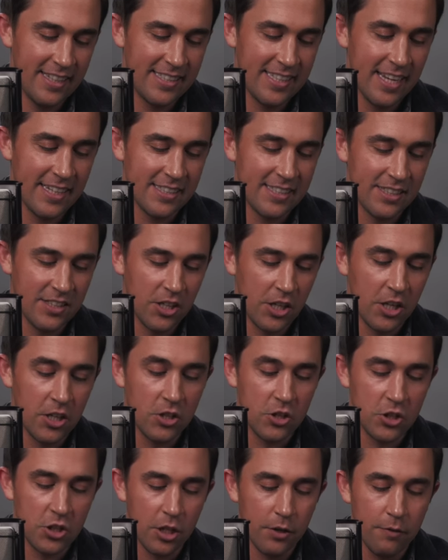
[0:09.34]
says, "The
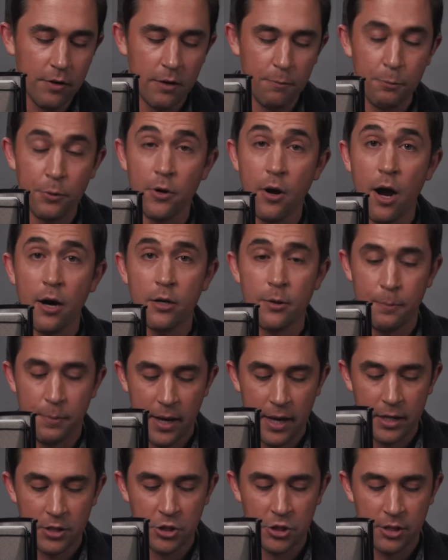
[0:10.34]
conservative
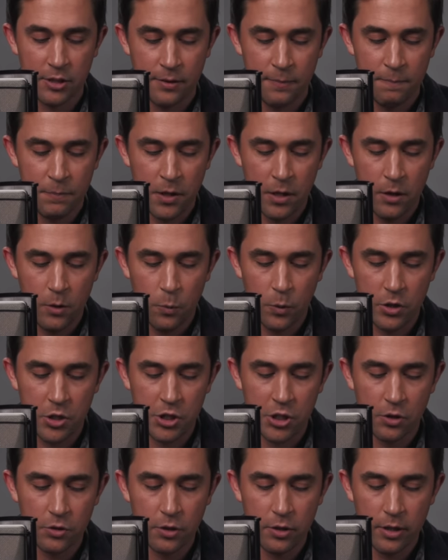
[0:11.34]
preoccupation with
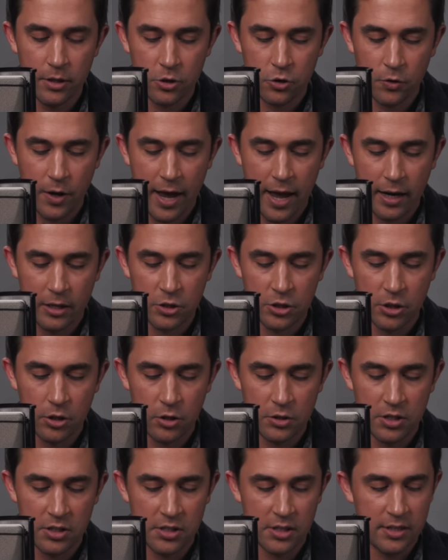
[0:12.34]
children at drag
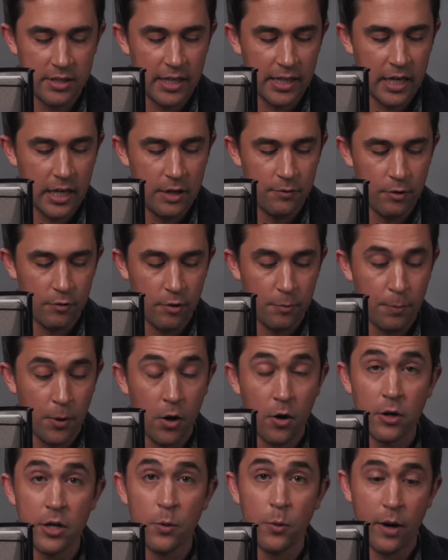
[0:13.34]
shows is indicative of a
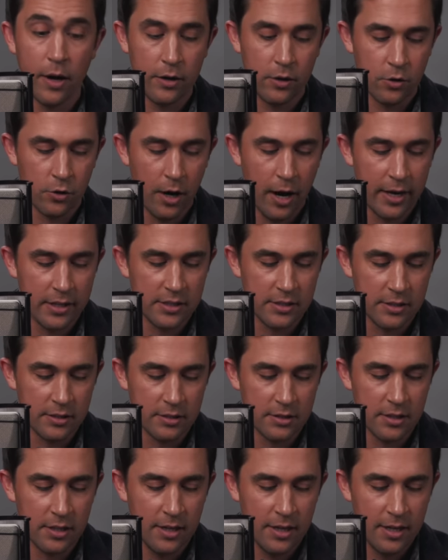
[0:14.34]
party-wide
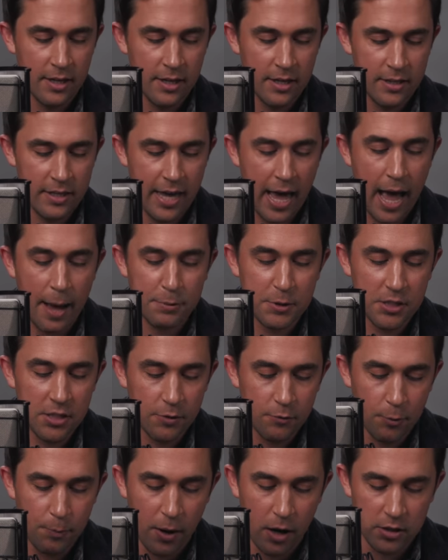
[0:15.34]
crisis, the absence
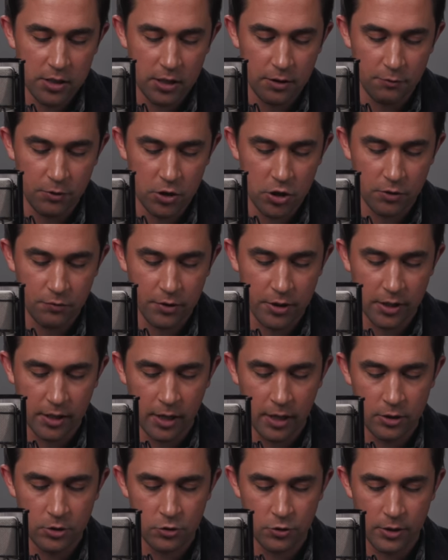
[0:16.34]
of a positive vision for the
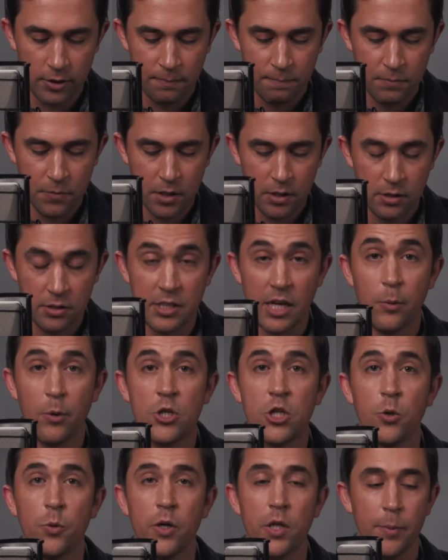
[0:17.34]
country. Say
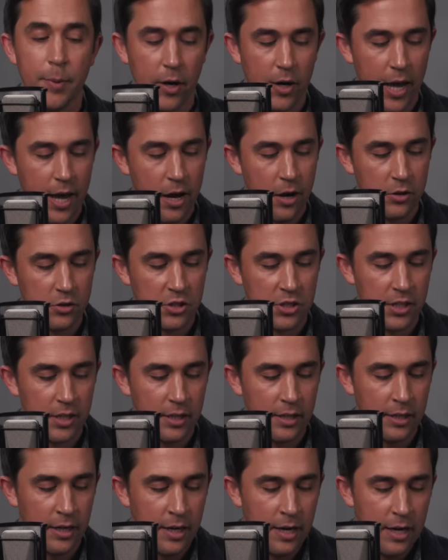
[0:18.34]
what you will about
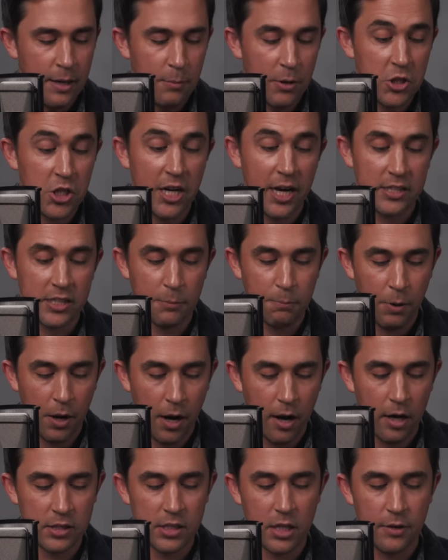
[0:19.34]
AOC, but she has a
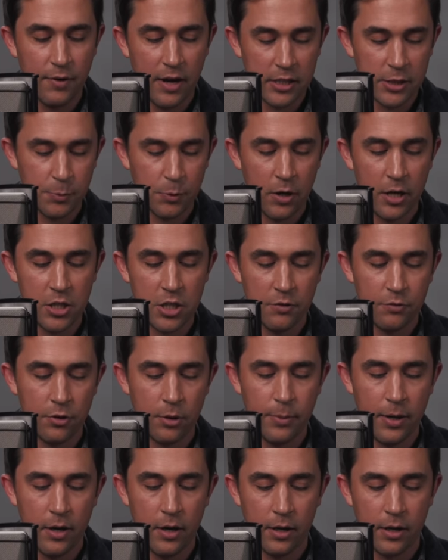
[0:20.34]
positive aspiration for
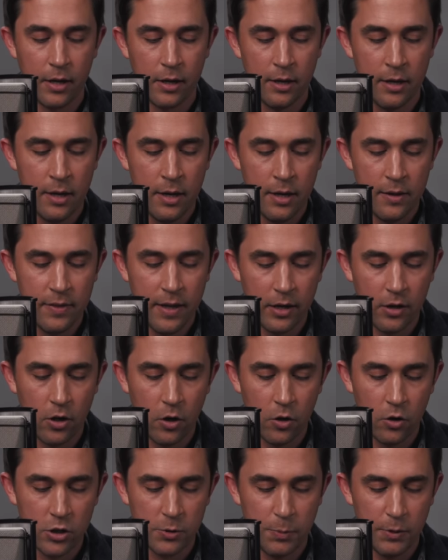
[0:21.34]
America that
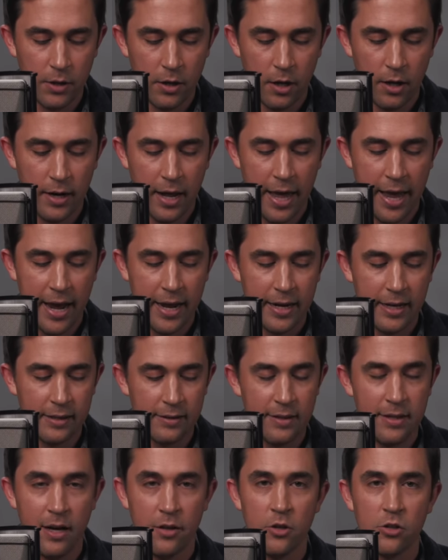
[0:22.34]
goes beyond
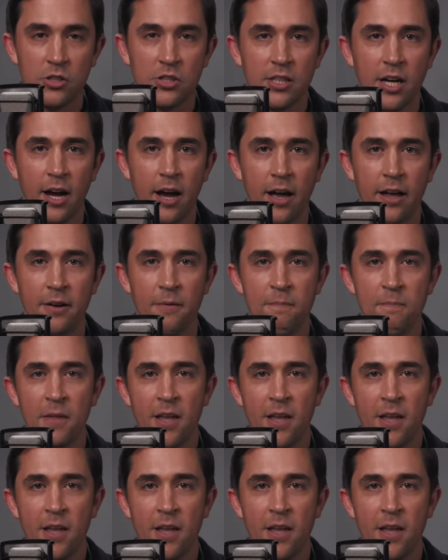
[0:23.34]
hating the other side."